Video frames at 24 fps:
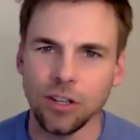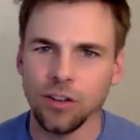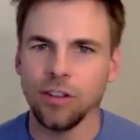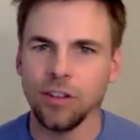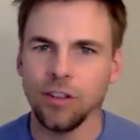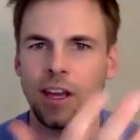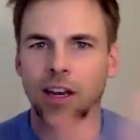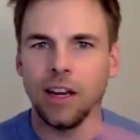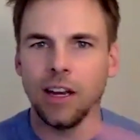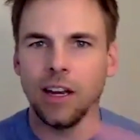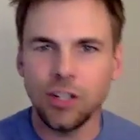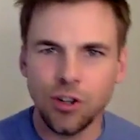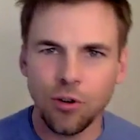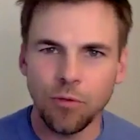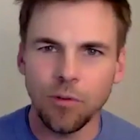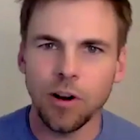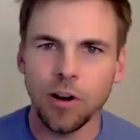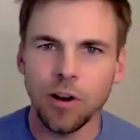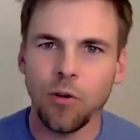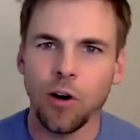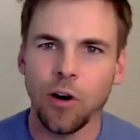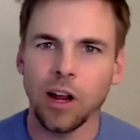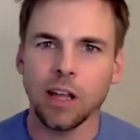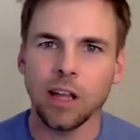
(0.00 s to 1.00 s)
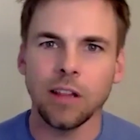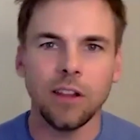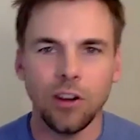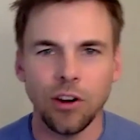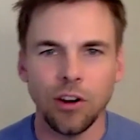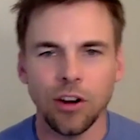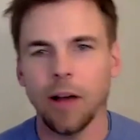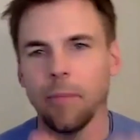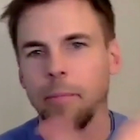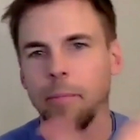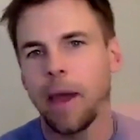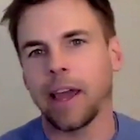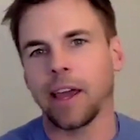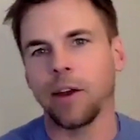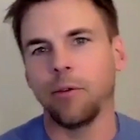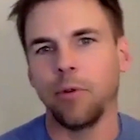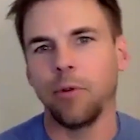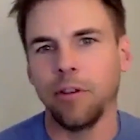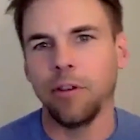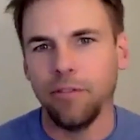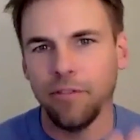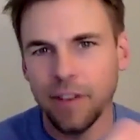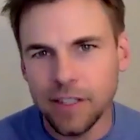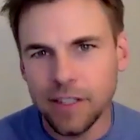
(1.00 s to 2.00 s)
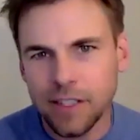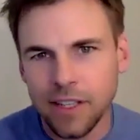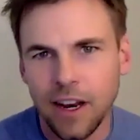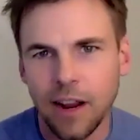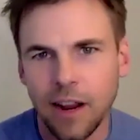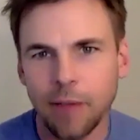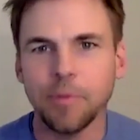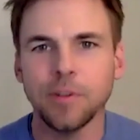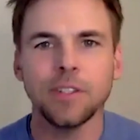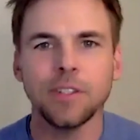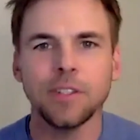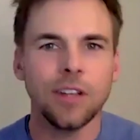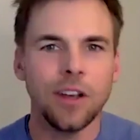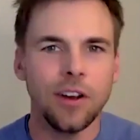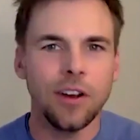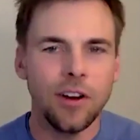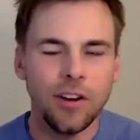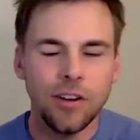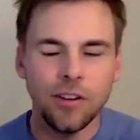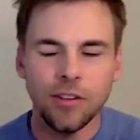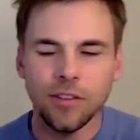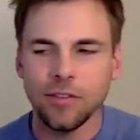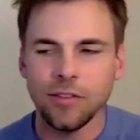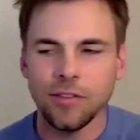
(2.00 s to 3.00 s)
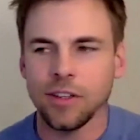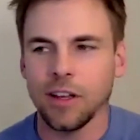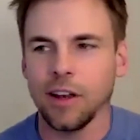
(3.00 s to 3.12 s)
do the initial recording and then you come back and revisit episodes.